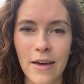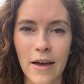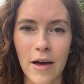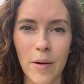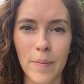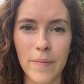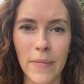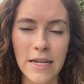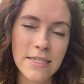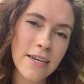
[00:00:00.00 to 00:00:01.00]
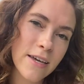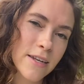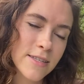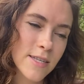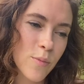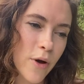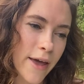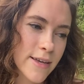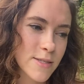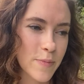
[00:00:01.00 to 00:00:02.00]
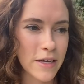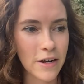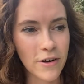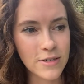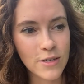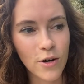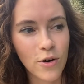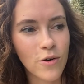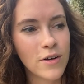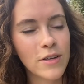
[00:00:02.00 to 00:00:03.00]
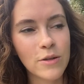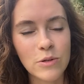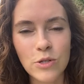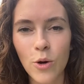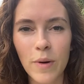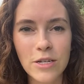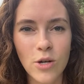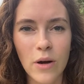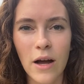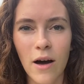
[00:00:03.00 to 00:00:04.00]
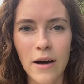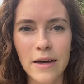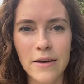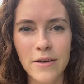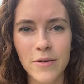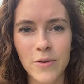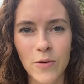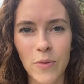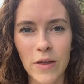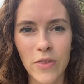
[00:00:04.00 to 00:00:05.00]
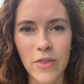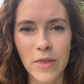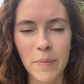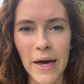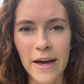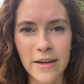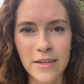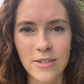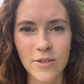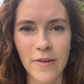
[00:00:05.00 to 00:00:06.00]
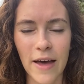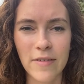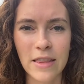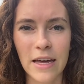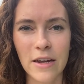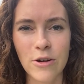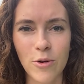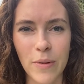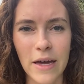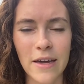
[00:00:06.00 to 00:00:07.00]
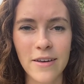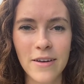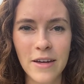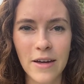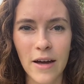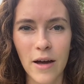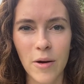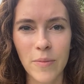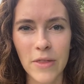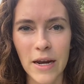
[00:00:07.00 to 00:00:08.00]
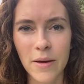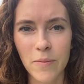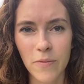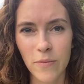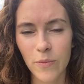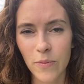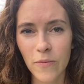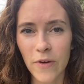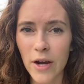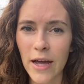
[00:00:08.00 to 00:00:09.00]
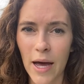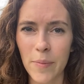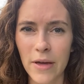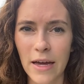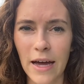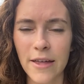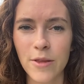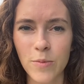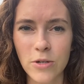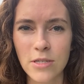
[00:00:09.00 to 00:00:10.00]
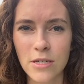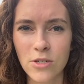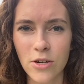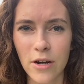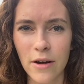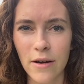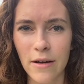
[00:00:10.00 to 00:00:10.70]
I did in some ways, but I also, there's so much going on with the baggage of having that underbite, that I'm very happy I had the procedure,